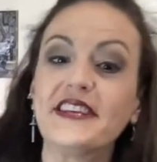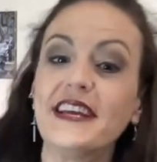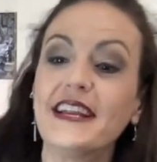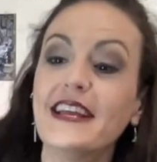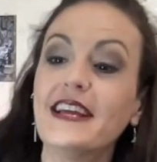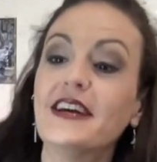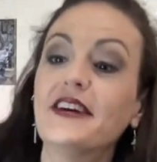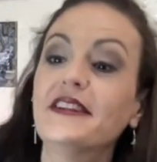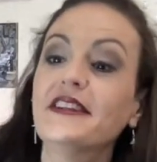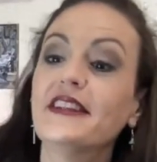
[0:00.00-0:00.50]

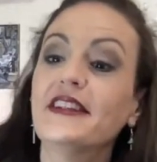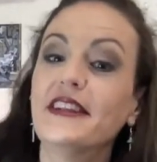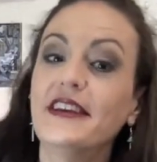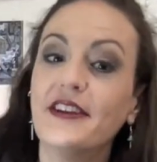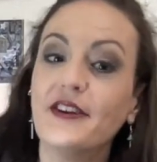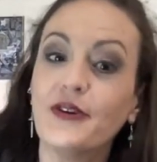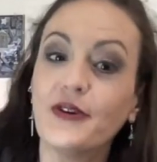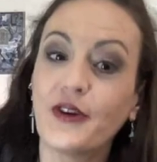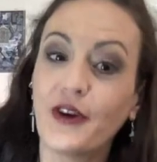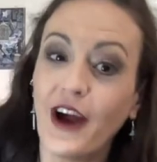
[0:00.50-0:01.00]
getting a
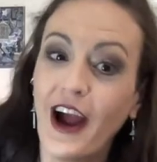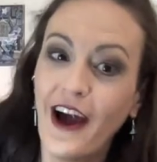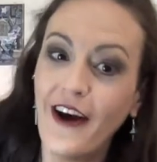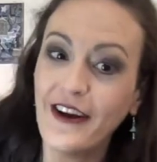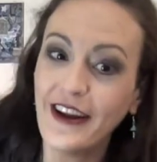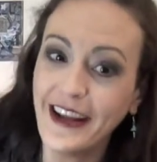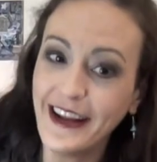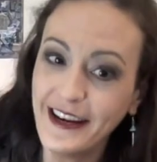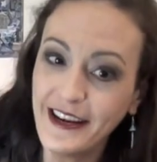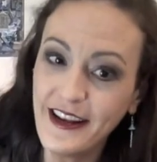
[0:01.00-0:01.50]
little
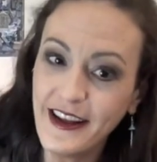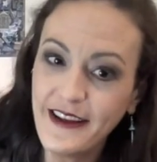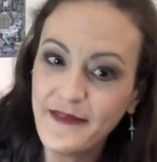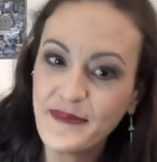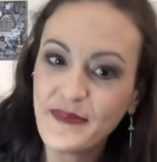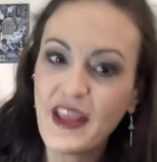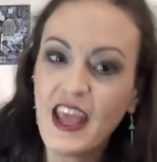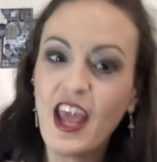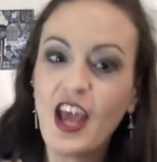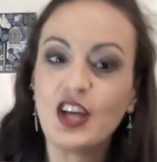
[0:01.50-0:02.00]
crowded.
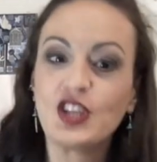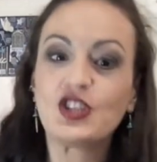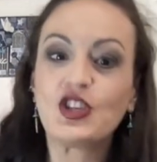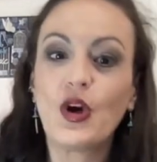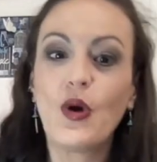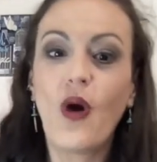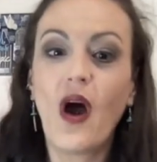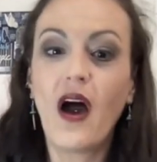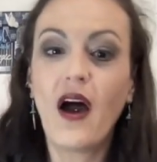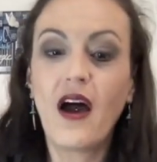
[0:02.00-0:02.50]

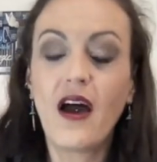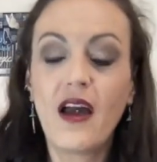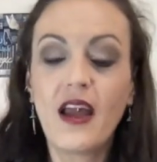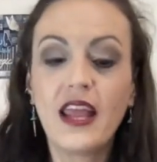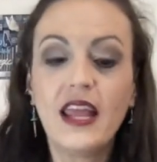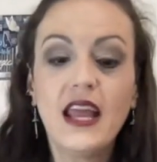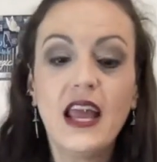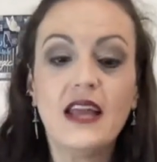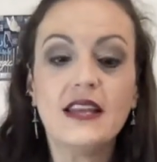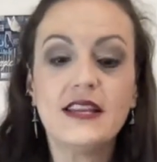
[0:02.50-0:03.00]
So
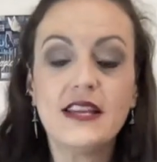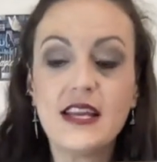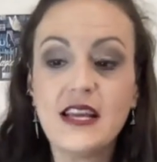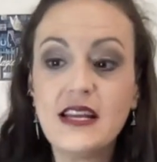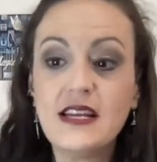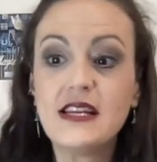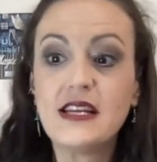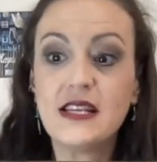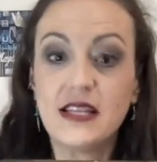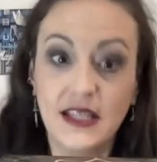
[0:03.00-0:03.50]
I
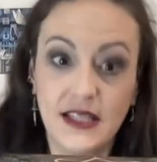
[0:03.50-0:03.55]
needed